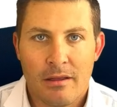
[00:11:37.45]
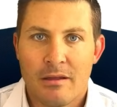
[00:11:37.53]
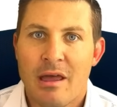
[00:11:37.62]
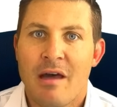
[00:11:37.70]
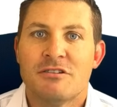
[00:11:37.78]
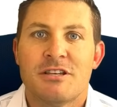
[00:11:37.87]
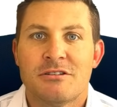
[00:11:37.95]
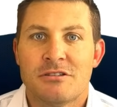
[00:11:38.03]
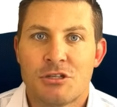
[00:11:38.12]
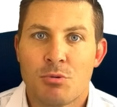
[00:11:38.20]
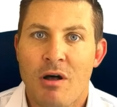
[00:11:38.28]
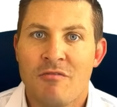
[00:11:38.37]
I have 6 to
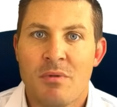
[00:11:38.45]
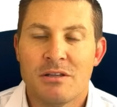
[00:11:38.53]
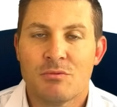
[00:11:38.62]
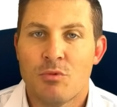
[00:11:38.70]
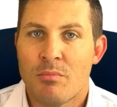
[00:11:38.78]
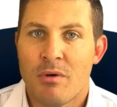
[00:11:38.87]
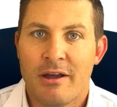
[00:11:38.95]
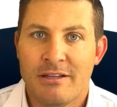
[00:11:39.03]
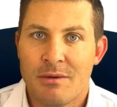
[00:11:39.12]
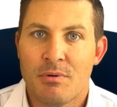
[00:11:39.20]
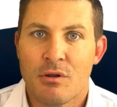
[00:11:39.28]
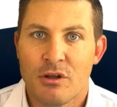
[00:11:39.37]
12 months of what my
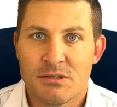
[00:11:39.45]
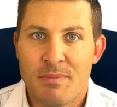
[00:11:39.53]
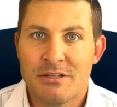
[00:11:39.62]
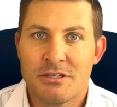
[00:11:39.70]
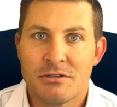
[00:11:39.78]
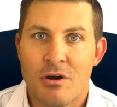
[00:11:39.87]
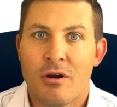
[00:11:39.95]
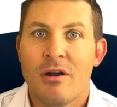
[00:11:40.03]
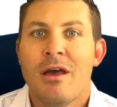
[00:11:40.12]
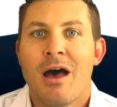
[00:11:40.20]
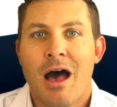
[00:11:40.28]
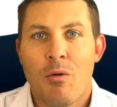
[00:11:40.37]
typical expenses are.
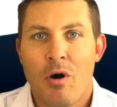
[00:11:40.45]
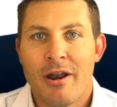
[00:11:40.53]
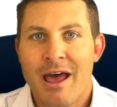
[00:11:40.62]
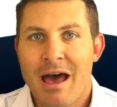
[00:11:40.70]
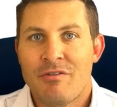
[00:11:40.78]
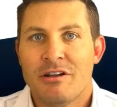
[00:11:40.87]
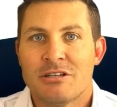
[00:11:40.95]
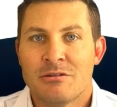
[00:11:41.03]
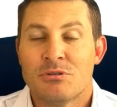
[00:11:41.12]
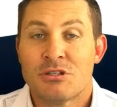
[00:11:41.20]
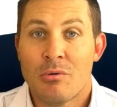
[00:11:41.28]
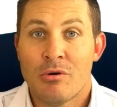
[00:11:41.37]
I want to have in some
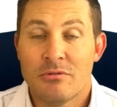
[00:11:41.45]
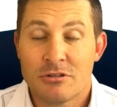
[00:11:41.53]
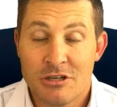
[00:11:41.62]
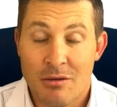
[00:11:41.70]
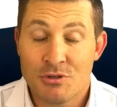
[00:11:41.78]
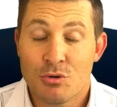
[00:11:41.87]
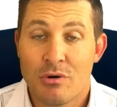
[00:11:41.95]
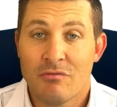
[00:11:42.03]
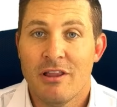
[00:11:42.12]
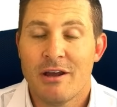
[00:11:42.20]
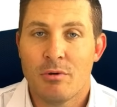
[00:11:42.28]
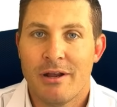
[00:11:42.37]
sort of
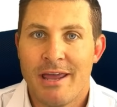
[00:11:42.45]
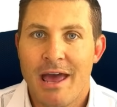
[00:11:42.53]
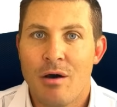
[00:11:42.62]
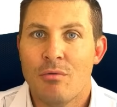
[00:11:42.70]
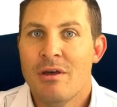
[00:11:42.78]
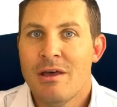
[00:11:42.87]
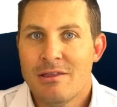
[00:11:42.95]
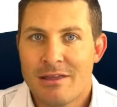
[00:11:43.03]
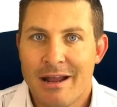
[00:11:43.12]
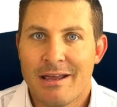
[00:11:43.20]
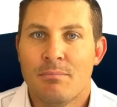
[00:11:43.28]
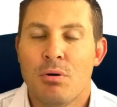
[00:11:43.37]
liquid account that
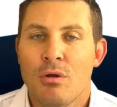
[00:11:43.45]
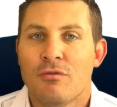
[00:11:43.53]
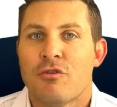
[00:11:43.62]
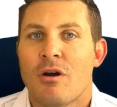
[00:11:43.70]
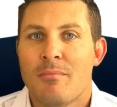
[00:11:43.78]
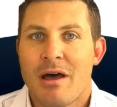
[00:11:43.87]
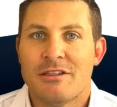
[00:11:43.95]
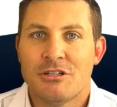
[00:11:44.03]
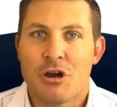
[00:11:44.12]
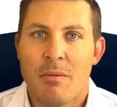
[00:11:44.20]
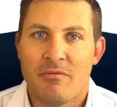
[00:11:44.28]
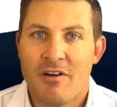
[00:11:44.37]
I could pull from at the
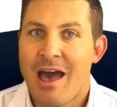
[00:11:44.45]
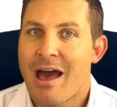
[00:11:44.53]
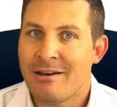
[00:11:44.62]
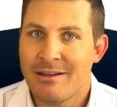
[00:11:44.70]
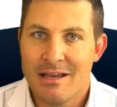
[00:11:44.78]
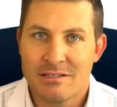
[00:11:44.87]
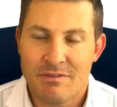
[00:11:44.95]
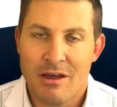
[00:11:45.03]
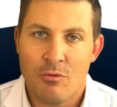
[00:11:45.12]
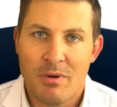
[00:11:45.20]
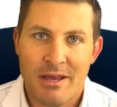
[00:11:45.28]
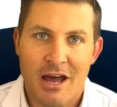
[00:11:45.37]
drop of a hat in case of that oh
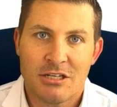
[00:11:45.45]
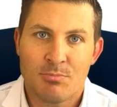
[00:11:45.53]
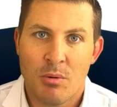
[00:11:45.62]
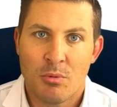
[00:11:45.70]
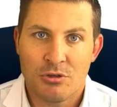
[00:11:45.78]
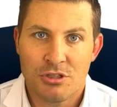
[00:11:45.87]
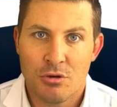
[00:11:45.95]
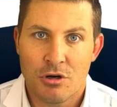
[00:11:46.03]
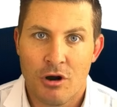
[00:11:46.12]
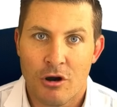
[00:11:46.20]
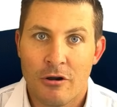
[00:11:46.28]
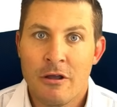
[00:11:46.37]
my gosh moment was to
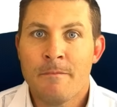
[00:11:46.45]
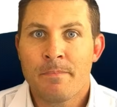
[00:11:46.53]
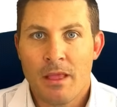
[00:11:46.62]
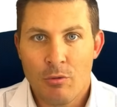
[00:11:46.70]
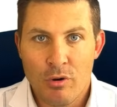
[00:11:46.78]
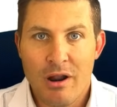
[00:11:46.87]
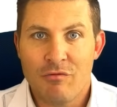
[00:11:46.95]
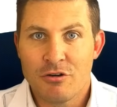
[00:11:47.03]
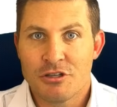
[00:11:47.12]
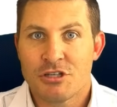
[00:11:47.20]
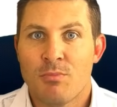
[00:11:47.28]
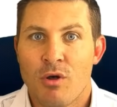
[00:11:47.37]
occur. Whatever is
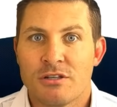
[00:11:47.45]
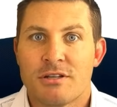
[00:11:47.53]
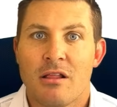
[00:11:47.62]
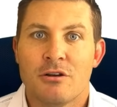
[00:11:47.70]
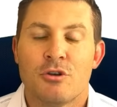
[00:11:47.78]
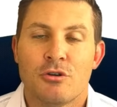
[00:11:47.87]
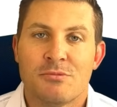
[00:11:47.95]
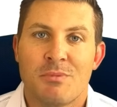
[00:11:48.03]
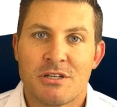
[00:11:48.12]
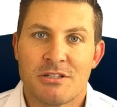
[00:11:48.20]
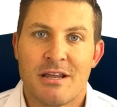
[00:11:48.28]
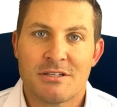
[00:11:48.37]
the smallest dollars only as
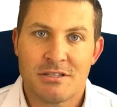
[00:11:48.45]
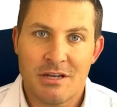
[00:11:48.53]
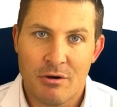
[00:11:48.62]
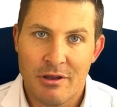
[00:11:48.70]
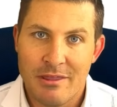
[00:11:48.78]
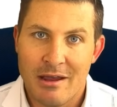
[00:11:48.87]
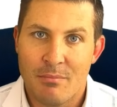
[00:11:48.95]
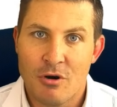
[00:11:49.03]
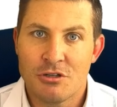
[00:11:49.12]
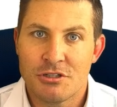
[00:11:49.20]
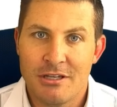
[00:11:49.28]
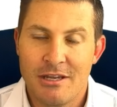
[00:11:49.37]
much as necessary in that
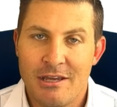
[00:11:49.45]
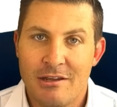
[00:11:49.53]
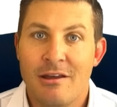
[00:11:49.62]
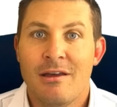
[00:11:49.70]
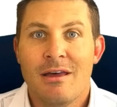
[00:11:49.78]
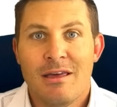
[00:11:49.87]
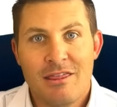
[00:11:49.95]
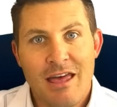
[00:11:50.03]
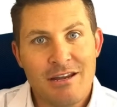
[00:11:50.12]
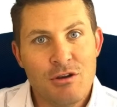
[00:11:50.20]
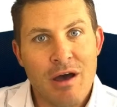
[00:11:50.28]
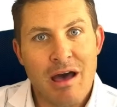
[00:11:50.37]
emergency need,
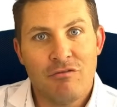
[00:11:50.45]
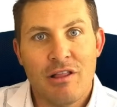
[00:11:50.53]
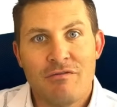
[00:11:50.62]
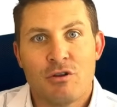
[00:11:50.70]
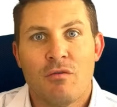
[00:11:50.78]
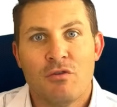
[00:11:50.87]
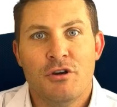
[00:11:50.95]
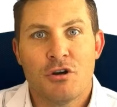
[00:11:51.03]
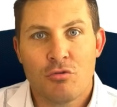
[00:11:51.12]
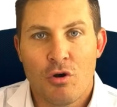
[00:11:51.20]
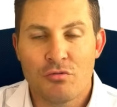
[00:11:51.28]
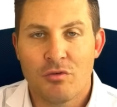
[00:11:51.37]
then you have left over in your
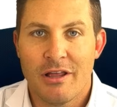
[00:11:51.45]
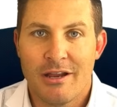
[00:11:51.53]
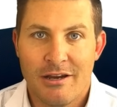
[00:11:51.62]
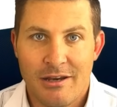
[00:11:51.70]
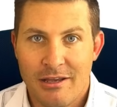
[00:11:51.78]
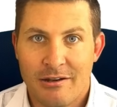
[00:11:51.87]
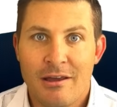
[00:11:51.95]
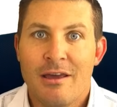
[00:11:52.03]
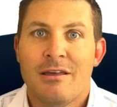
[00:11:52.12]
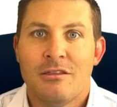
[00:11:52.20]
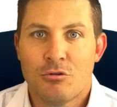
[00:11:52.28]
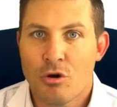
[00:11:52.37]
growth related need.
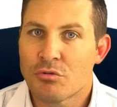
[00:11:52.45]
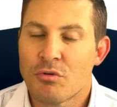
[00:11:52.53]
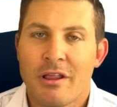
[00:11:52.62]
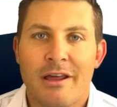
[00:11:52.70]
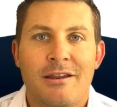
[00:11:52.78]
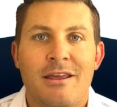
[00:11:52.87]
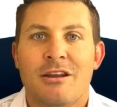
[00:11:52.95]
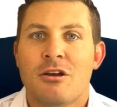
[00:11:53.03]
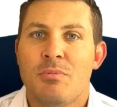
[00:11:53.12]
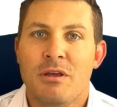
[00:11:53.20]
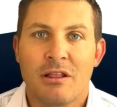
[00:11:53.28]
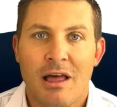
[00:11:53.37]
The growth related need could
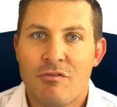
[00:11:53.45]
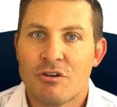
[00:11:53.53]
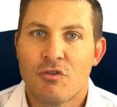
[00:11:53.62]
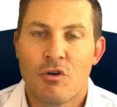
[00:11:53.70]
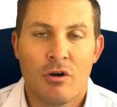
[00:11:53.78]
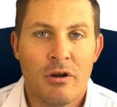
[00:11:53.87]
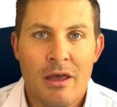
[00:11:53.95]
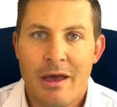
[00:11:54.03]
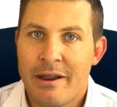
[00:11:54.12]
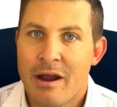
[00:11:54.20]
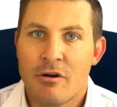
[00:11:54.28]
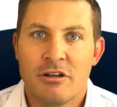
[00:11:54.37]
be leveraged for
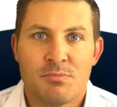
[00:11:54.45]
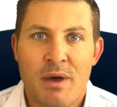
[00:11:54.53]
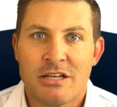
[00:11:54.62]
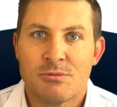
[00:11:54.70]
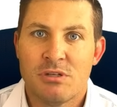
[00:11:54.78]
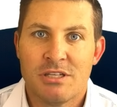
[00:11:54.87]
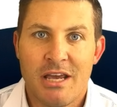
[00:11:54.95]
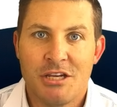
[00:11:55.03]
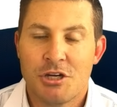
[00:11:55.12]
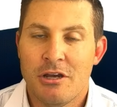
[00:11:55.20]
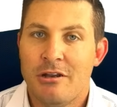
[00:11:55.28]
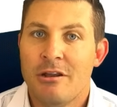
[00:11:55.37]
inheritance
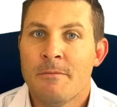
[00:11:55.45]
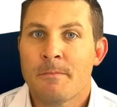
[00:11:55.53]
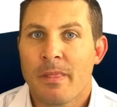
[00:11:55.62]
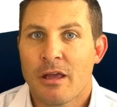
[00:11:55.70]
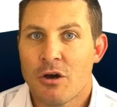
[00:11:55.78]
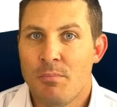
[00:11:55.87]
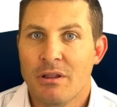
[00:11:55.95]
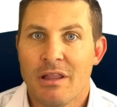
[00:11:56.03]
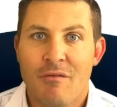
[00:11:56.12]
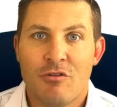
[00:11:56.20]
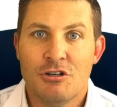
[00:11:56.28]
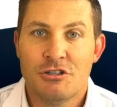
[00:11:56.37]
maximization, could be
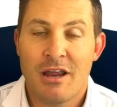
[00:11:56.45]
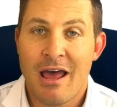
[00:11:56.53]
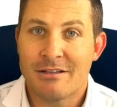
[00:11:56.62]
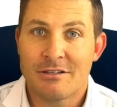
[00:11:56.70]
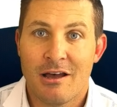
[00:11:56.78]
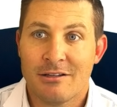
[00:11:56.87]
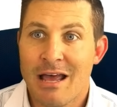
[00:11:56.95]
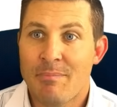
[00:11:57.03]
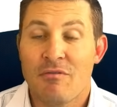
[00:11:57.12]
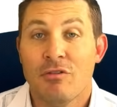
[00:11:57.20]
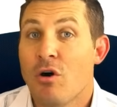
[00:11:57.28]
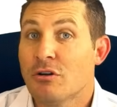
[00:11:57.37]
leveraged as a type
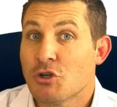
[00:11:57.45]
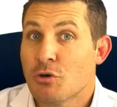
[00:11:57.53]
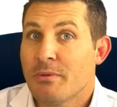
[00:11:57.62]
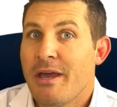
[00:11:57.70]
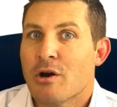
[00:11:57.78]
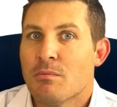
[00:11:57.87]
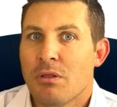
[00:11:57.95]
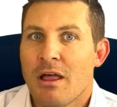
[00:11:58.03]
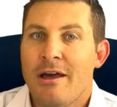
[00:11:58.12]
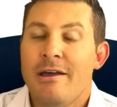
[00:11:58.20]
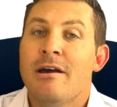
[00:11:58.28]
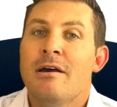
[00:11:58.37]
of long-term care
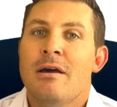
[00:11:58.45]
play